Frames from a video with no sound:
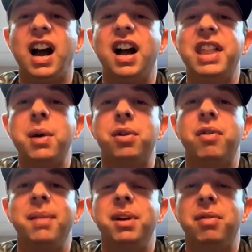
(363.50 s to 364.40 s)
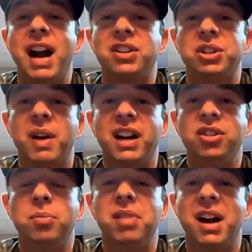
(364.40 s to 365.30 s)
They would write me recs so I could
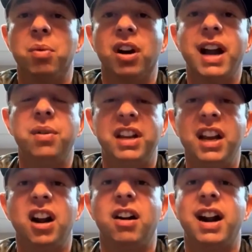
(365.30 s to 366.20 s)
do blood work out here,